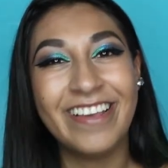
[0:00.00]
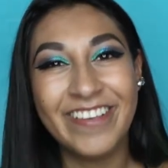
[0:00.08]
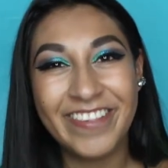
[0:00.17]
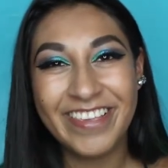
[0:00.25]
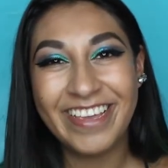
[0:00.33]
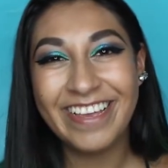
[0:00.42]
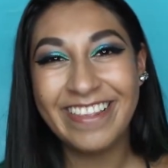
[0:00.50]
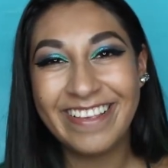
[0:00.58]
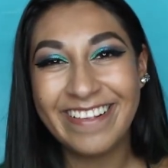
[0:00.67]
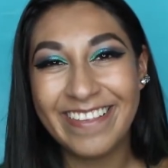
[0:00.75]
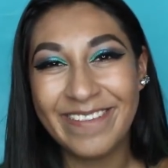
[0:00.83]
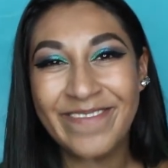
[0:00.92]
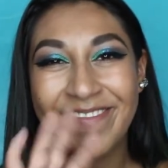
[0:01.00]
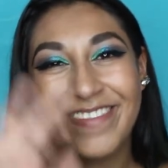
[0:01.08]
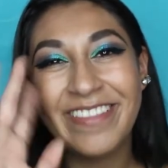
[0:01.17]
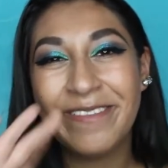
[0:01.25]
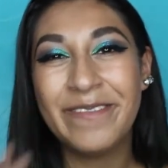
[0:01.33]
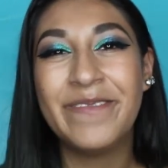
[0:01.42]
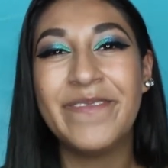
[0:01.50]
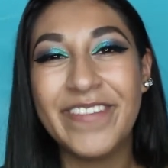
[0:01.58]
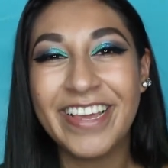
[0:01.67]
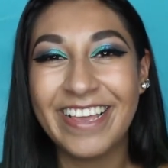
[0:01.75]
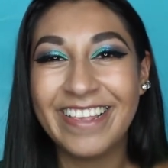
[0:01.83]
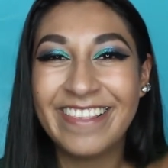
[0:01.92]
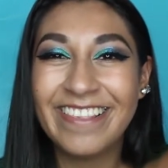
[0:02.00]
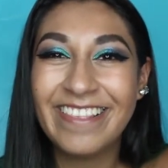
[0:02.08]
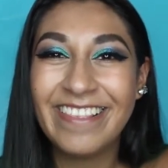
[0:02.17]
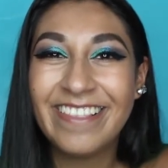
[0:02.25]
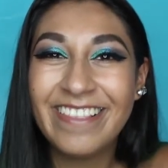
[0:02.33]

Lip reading: I'll see you guys next time. Bye guys.